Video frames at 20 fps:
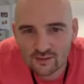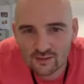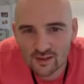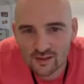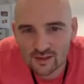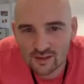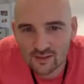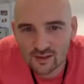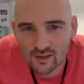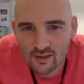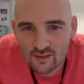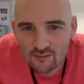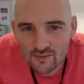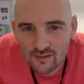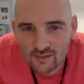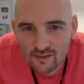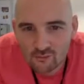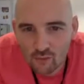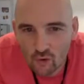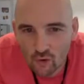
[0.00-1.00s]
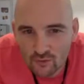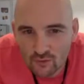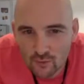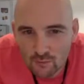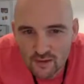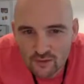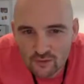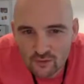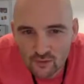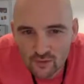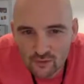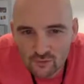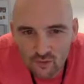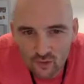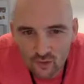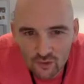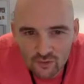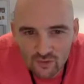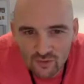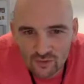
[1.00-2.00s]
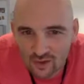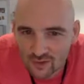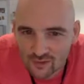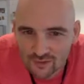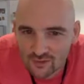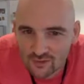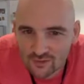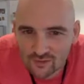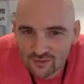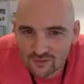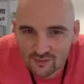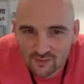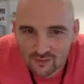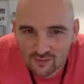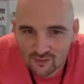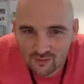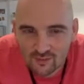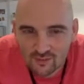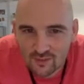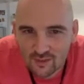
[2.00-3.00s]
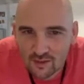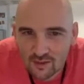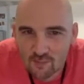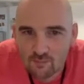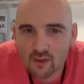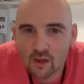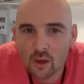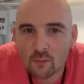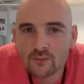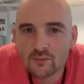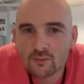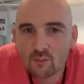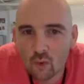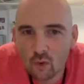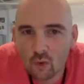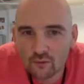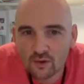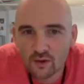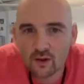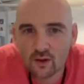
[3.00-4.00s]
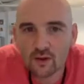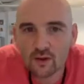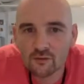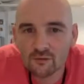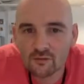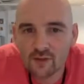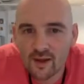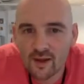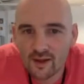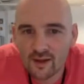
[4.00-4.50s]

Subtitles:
And then you've got in the middle, you've got like just, it becomes more of a kind of